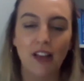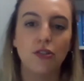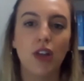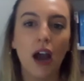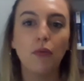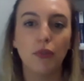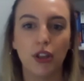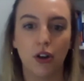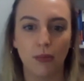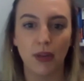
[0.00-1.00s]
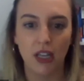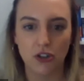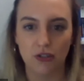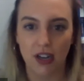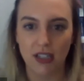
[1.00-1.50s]
And so that really got me
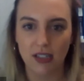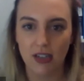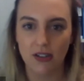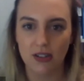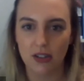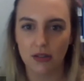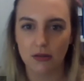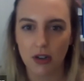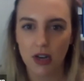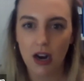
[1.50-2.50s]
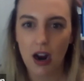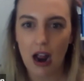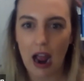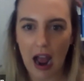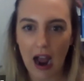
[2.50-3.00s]
interested into
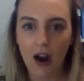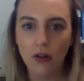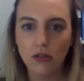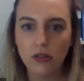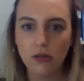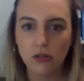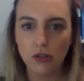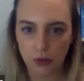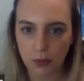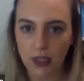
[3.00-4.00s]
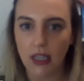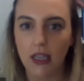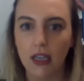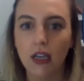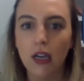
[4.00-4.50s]
how do
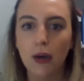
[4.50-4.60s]
we